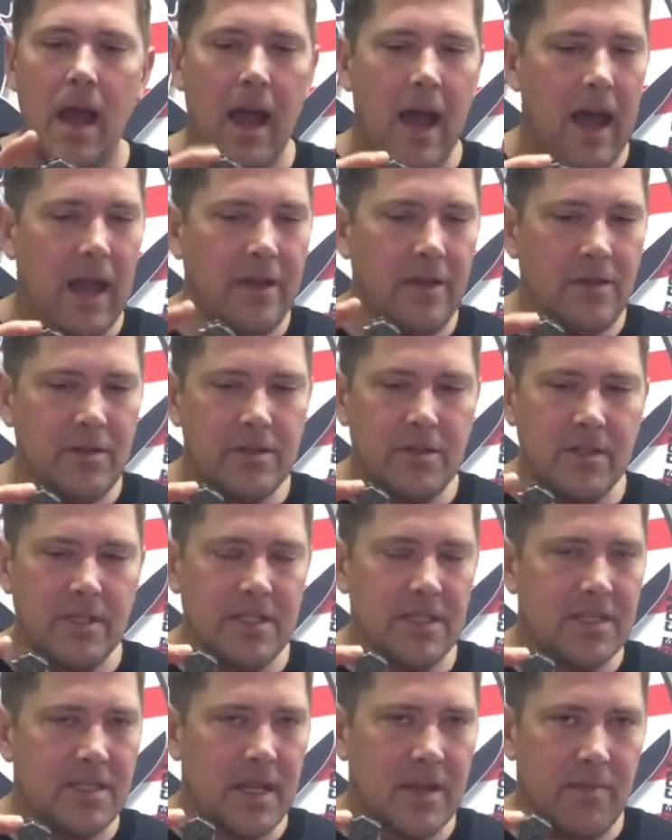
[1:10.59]
I usually
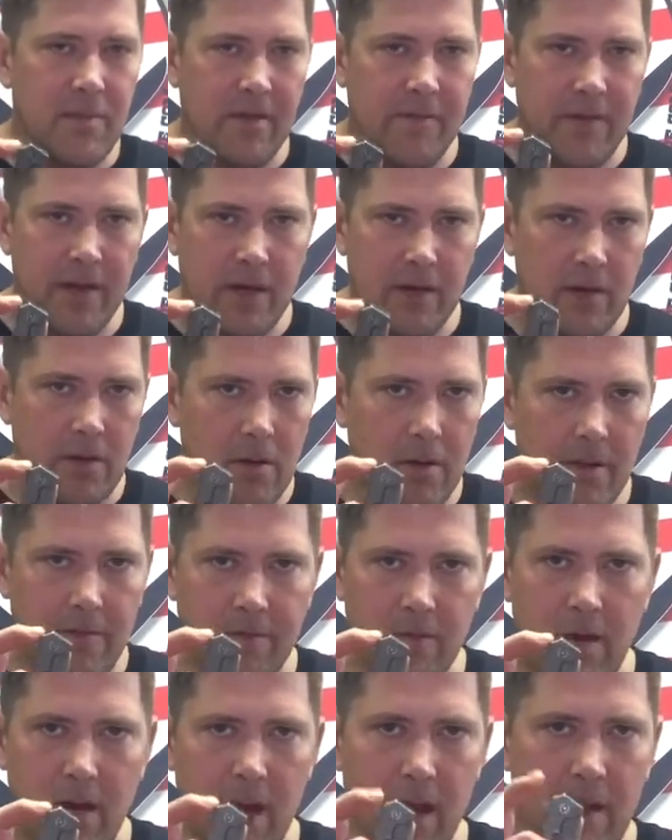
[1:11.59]
just get my finger on the
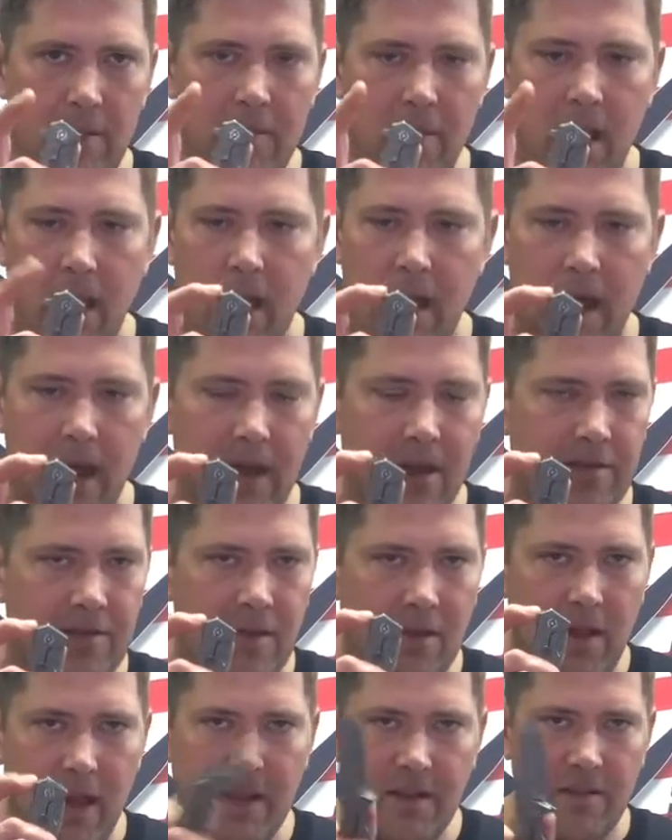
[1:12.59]
frame, and it's
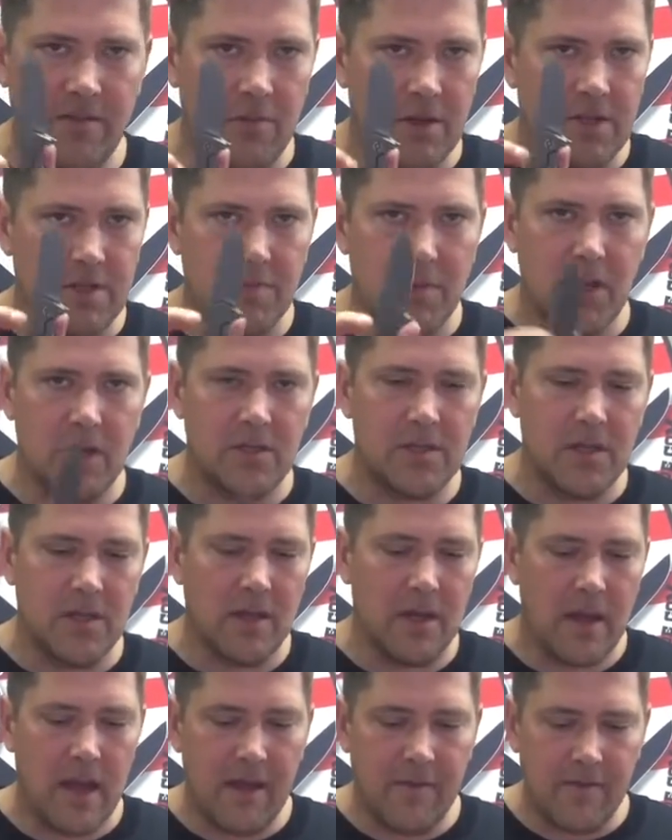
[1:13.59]
a light switch motion.